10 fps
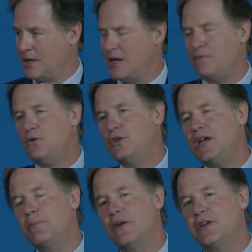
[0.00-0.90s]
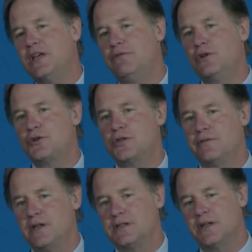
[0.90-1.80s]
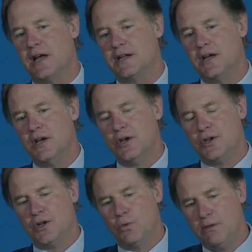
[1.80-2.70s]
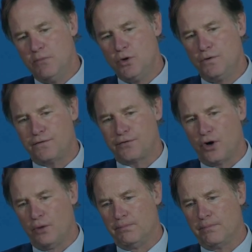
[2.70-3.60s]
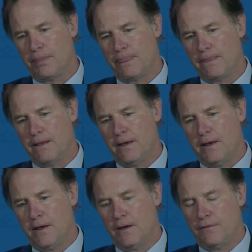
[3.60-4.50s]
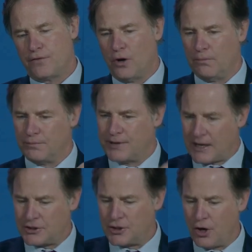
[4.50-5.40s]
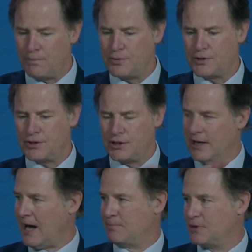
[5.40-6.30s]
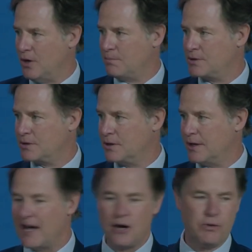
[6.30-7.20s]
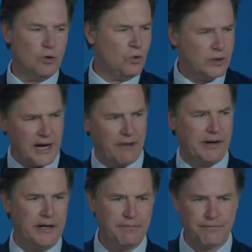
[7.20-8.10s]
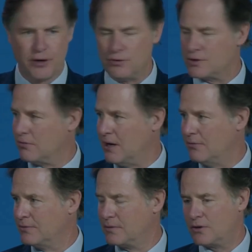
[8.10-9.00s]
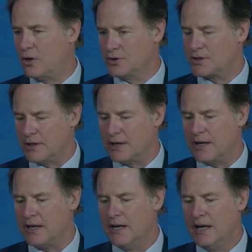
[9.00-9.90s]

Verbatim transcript: And if you think about the evolution of the internet, you know, we moved from from desktops to laptops, and now we all carry phones around constantly.